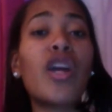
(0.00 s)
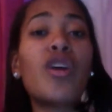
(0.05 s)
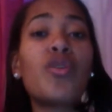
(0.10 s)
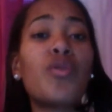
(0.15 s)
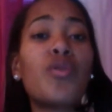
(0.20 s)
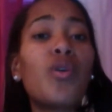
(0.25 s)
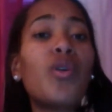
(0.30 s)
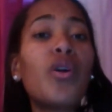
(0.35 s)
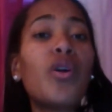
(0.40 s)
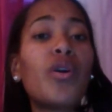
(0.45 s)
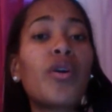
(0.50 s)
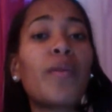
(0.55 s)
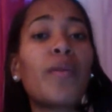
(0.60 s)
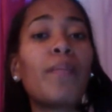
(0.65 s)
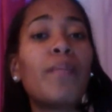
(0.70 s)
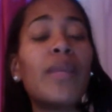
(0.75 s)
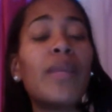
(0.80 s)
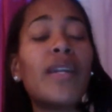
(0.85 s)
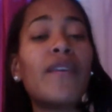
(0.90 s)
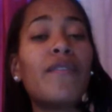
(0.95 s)
no longer
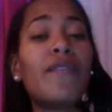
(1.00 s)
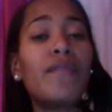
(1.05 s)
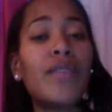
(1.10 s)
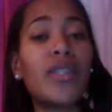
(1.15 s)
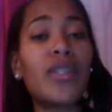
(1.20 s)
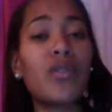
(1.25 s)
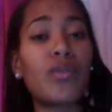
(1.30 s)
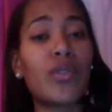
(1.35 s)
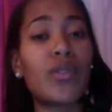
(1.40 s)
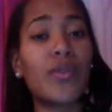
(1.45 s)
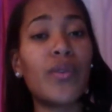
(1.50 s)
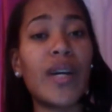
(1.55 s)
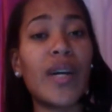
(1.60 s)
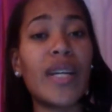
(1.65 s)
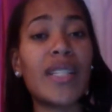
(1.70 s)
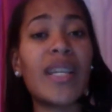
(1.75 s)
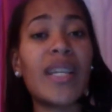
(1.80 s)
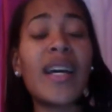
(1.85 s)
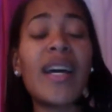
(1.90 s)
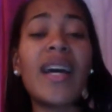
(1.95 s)
beneficial to
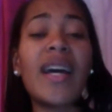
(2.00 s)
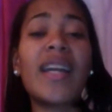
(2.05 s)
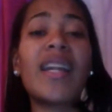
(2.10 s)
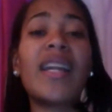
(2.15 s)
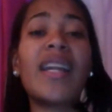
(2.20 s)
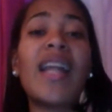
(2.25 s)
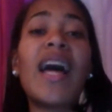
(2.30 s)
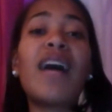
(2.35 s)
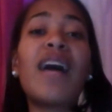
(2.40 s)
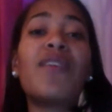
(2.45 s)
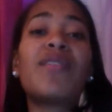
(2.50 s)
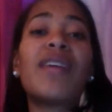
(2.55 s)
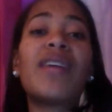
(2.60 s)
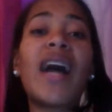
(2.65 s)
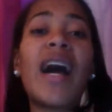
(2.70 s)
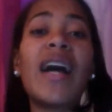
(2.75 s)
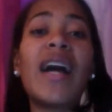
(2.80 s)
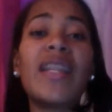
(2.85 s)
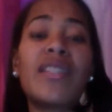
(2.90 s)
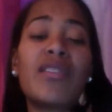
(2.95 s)
us, and allow
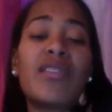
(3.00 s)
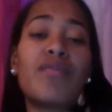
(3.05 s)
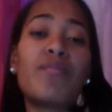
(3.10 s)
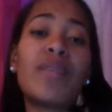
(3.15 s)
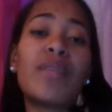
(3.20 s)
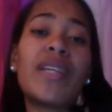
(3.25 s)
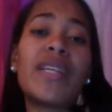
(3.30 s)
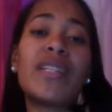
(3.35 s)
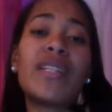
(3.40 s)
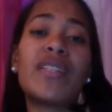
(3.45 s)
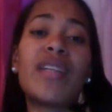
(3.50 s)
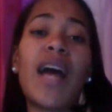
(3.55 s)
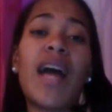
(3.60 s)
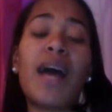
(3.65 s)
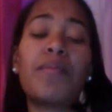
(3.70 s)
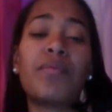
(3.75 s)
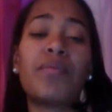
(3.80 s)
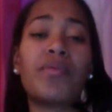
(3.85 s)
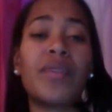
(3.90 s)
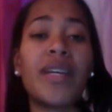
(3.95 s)
God to begin to
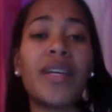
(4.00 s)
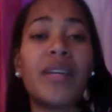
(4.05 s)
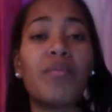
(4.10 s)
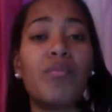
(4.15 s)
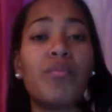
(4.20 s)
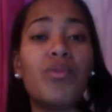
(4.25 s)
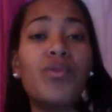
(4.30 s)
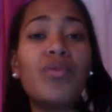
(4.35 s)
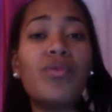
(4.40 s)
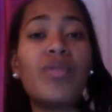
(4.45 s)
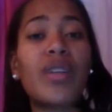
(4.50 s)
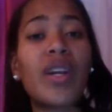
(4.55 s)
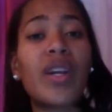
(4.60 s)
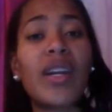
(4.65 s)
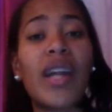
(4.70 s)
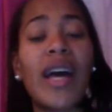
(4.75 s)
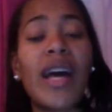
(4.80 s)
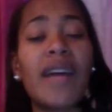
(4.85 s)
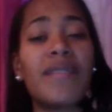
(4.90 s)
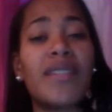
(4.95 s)
operate and move in
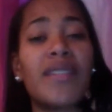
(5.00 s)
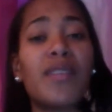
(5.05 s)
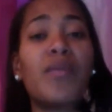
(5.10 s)
our lives.